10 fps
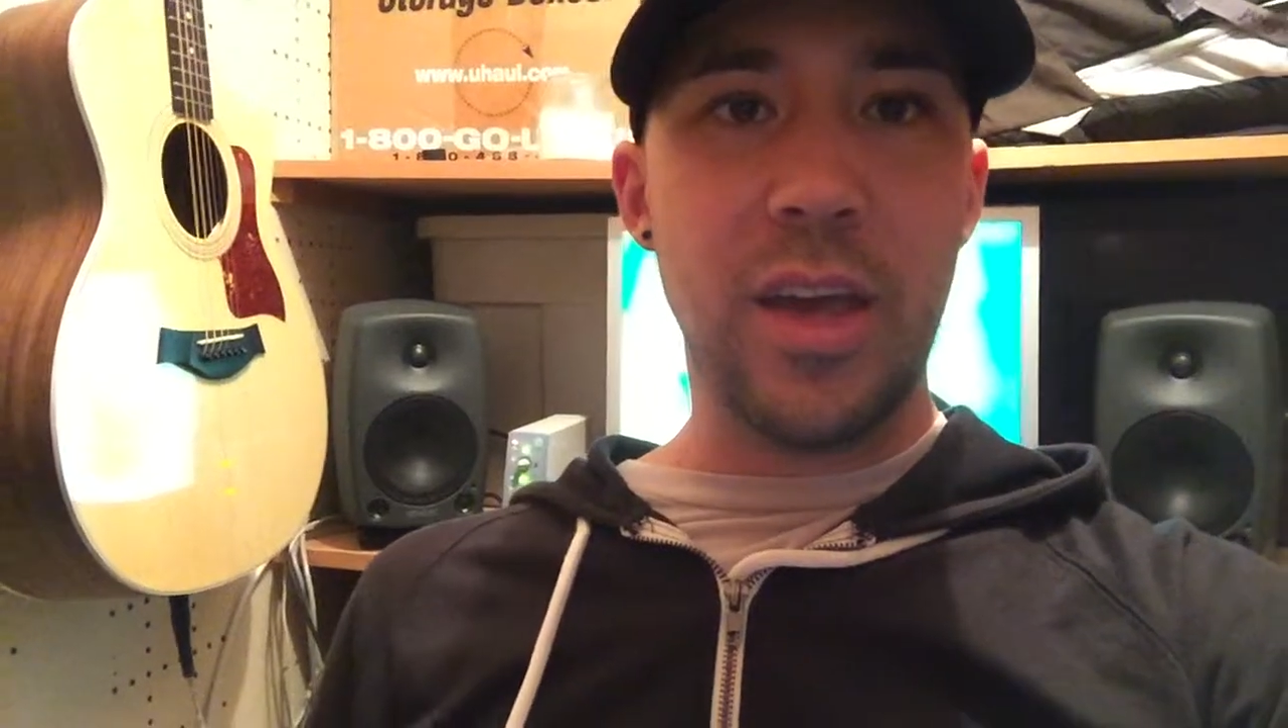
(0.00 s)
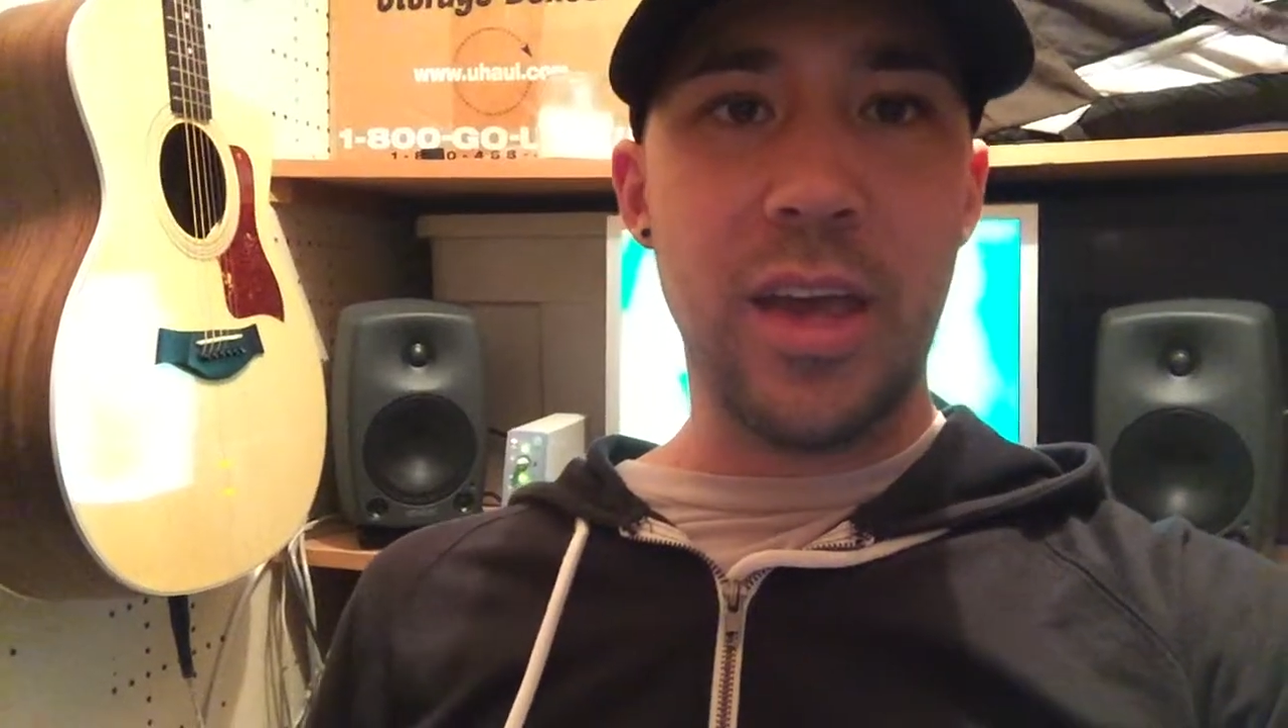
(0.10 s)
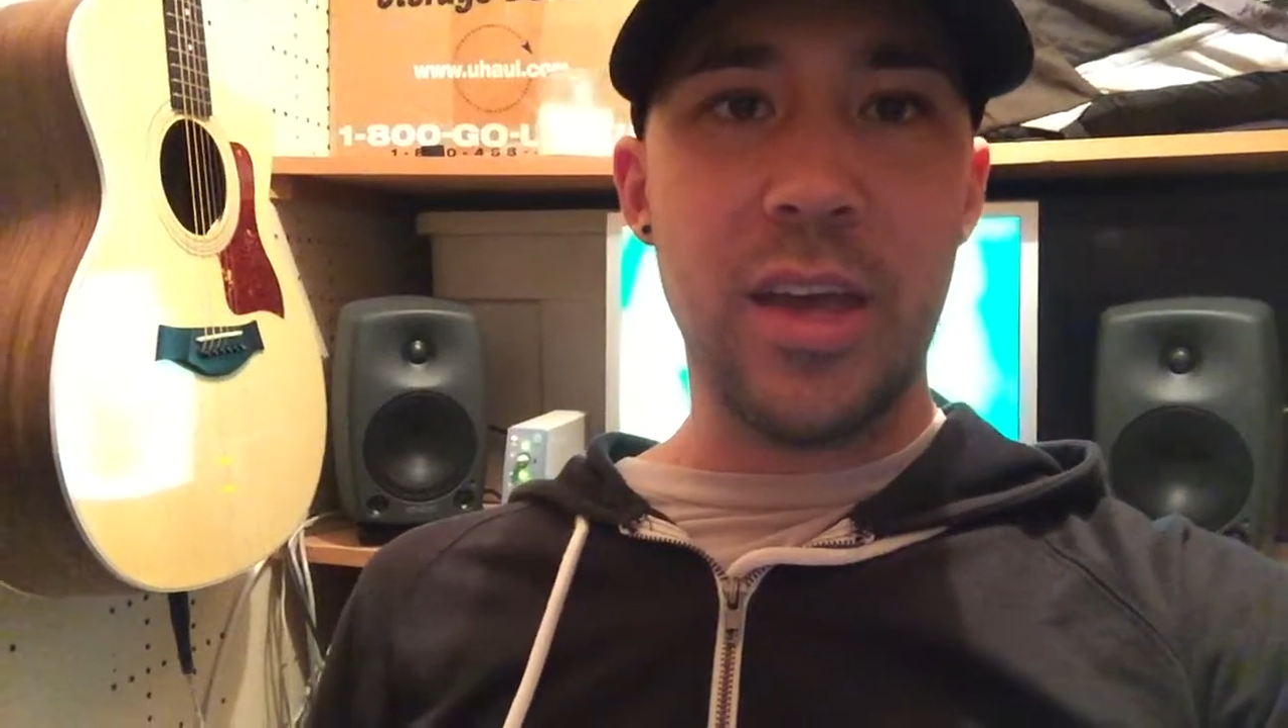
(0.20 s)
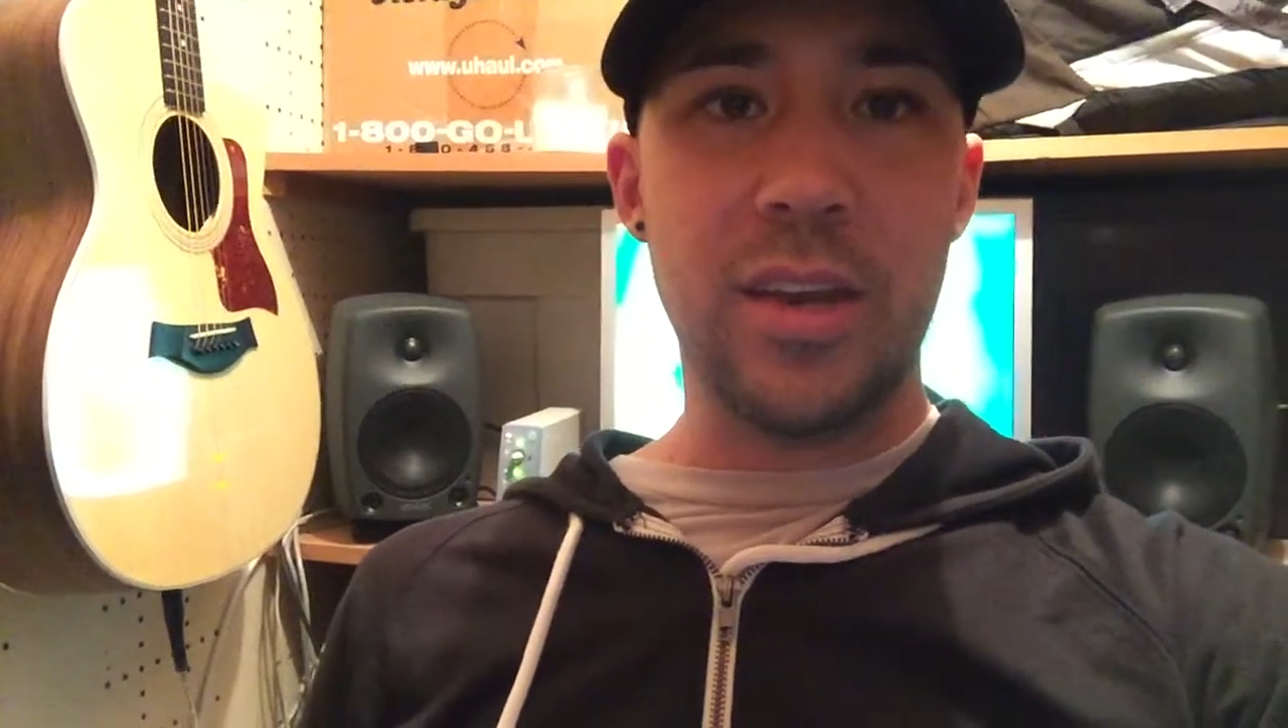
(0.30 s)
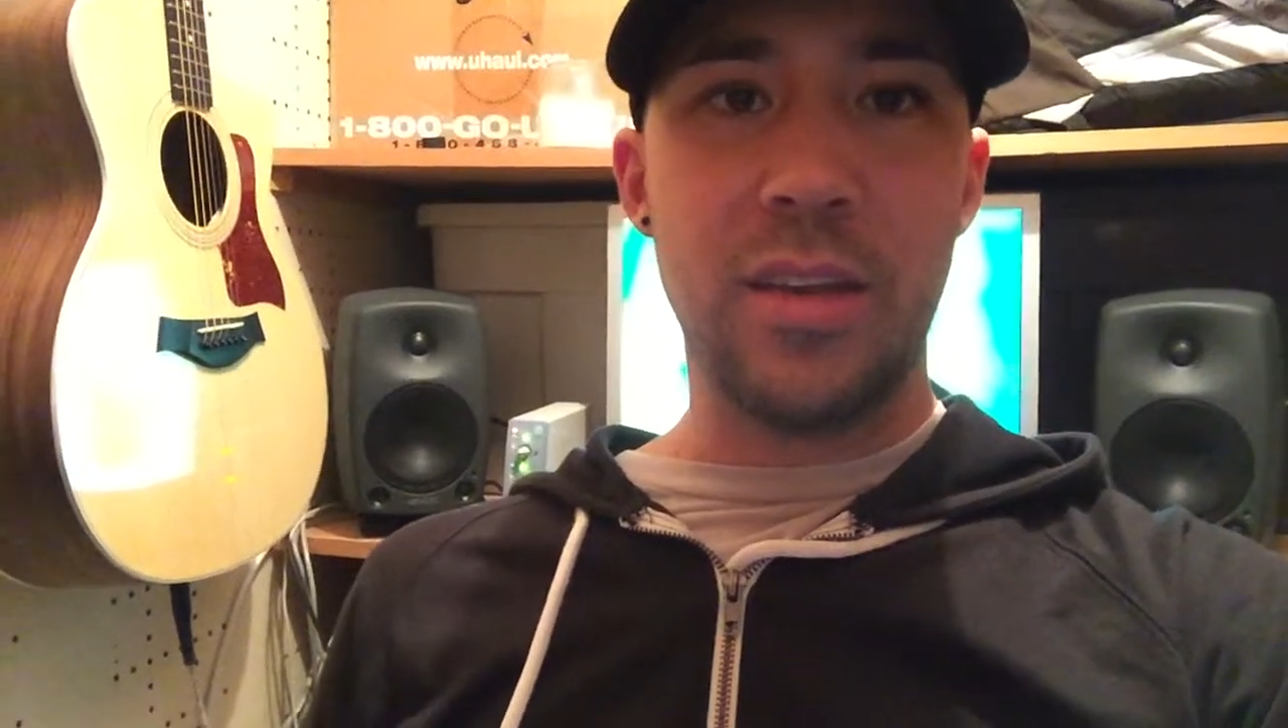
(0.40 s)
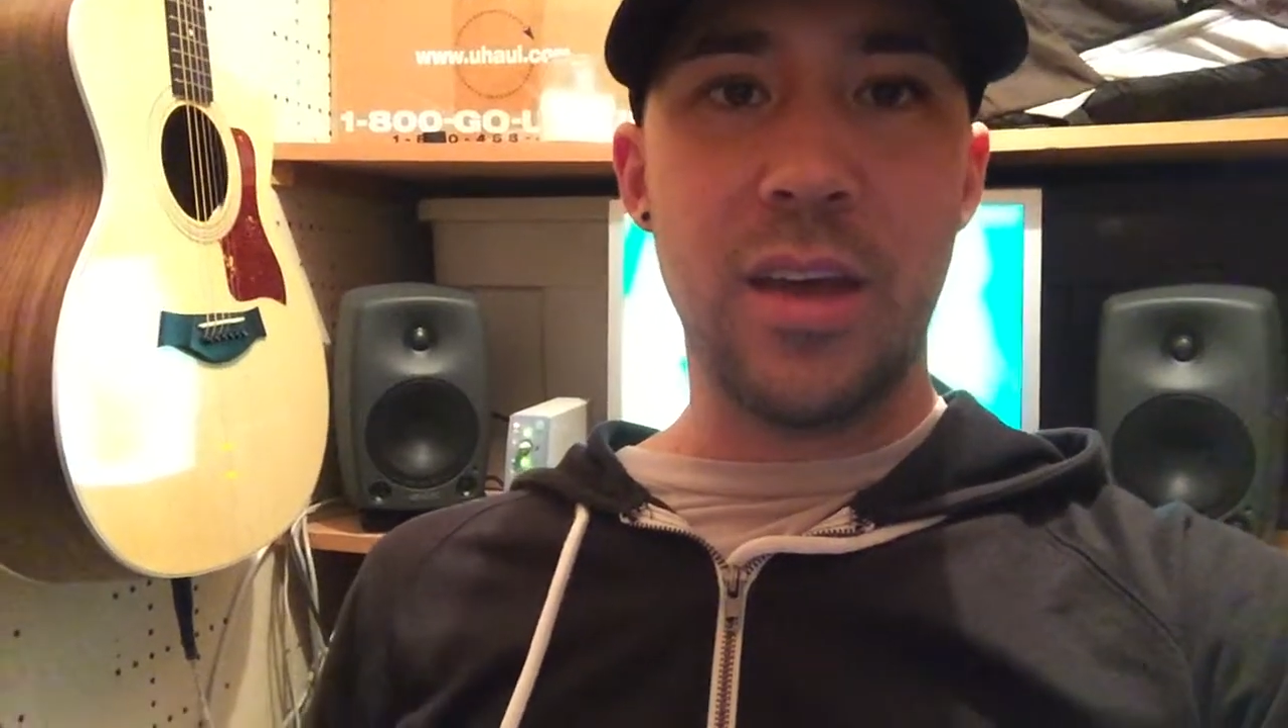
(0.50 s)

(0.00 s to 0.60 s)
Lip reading: and